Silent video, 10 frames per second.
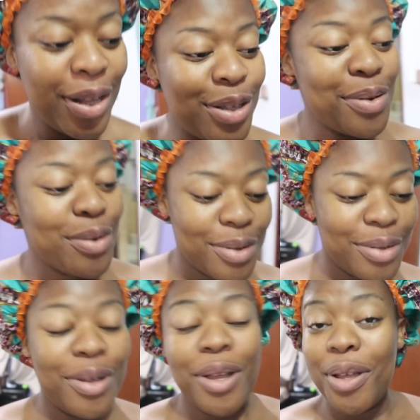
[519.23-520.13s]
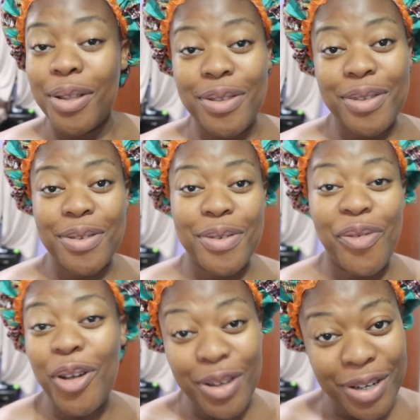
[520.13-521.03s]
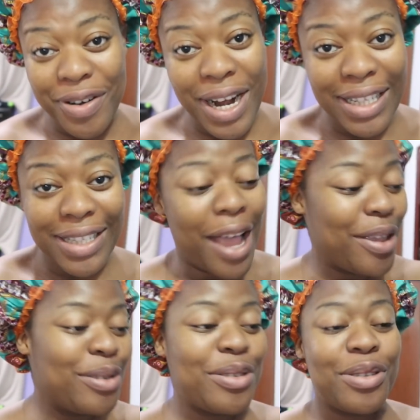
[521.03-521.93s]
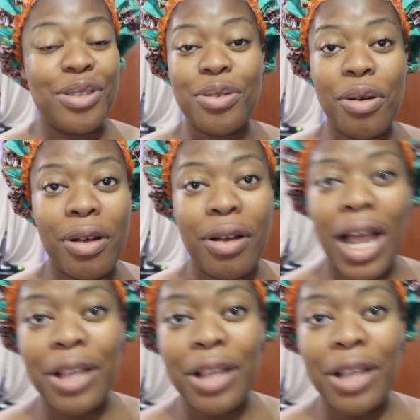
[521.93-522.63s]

for deodorant. I use Sure.